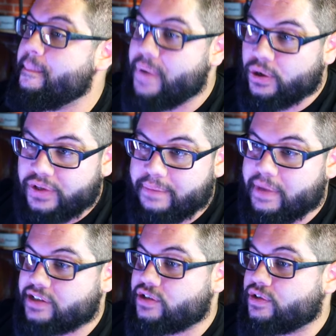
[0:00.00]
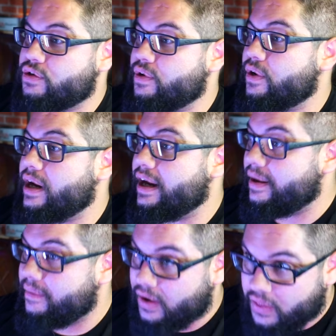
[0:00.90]
building muscle to
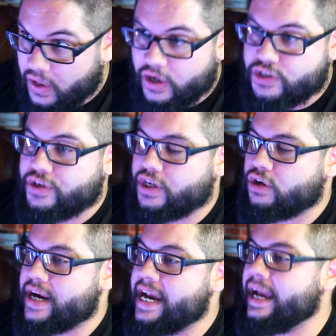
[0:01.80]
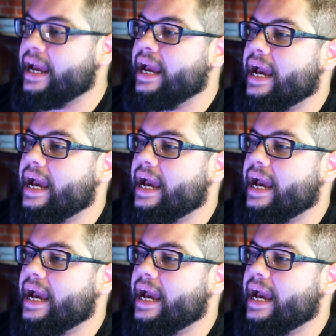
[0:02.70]
a, a larger degree,